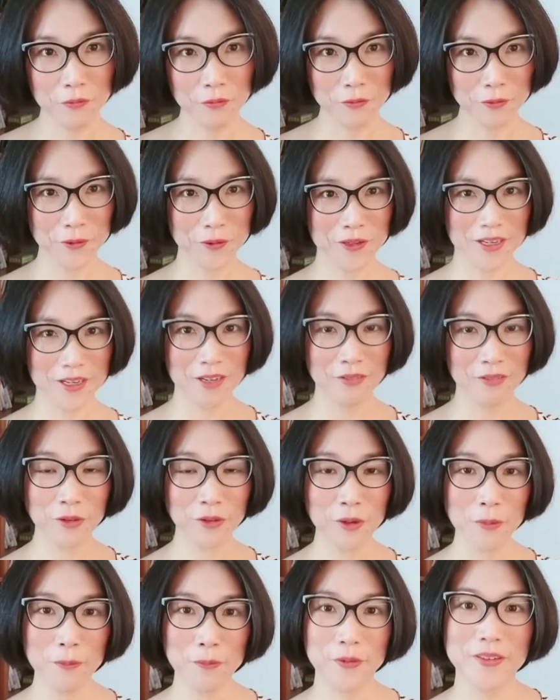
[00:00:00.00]
For
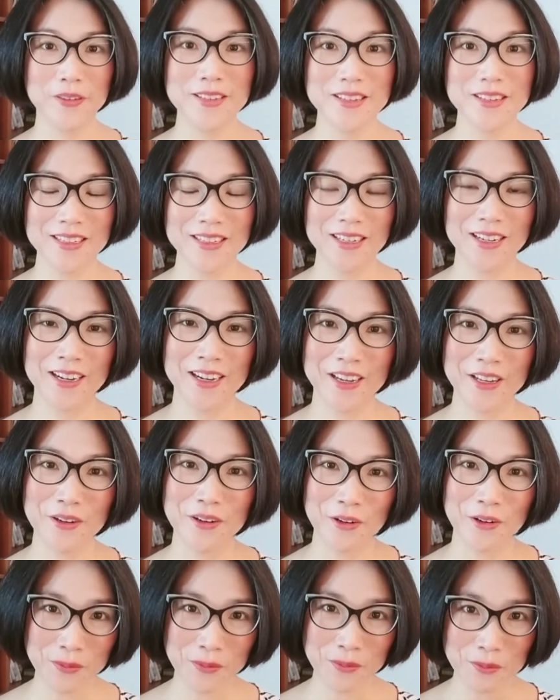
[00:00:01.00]
every business line
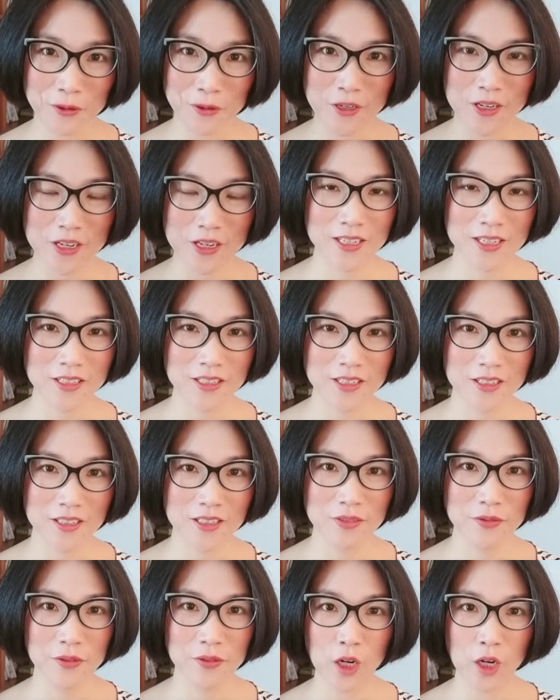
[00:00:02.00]
or product,
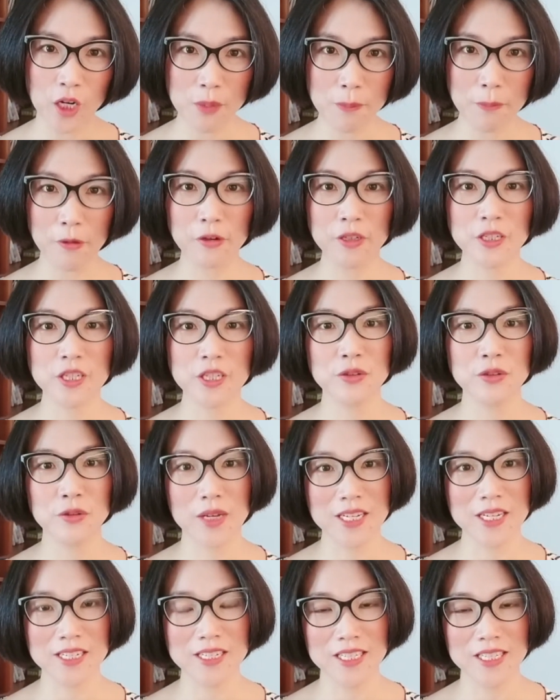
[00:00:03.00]
it's very important to
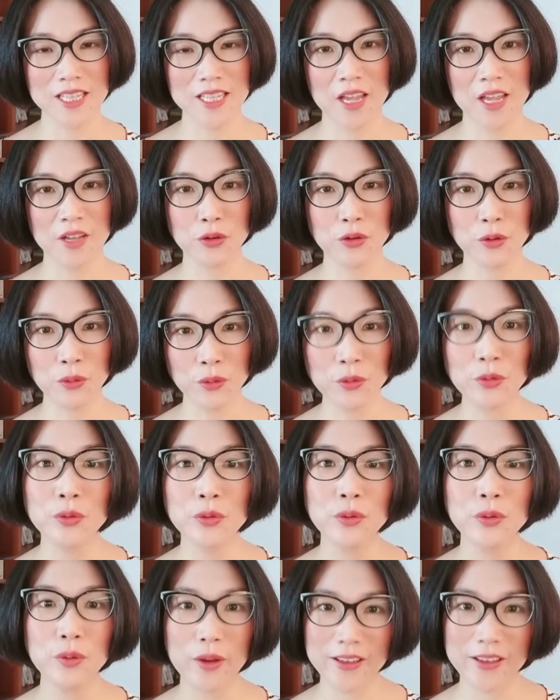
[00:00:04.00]
understand
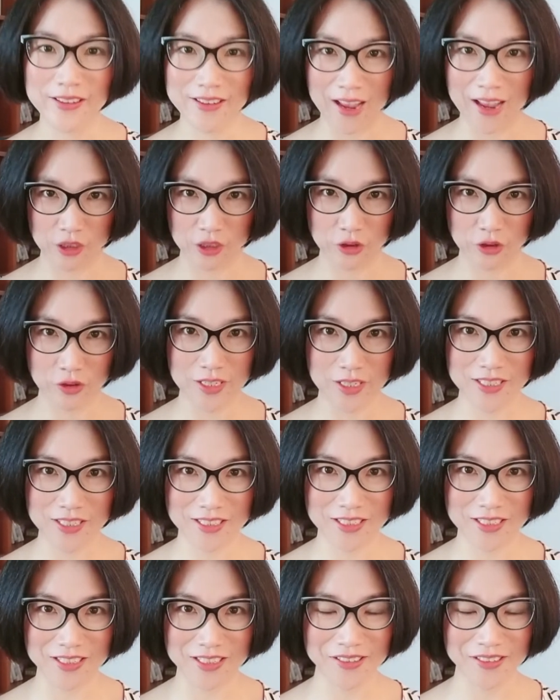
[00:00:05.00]
who is actually the
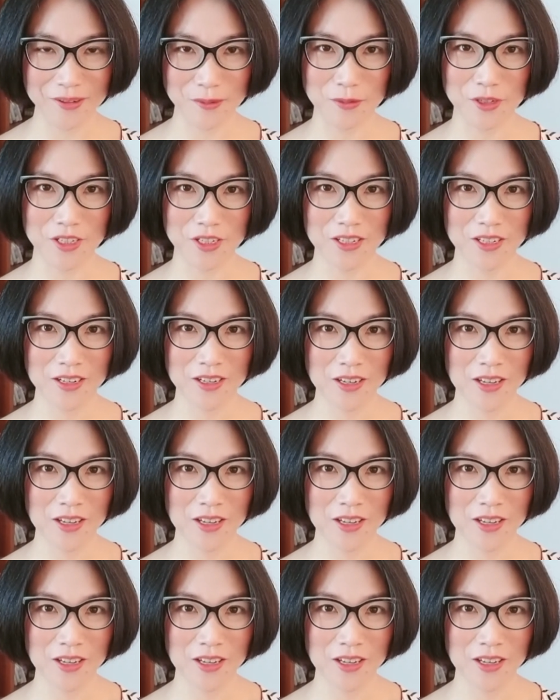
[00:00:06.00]
customer.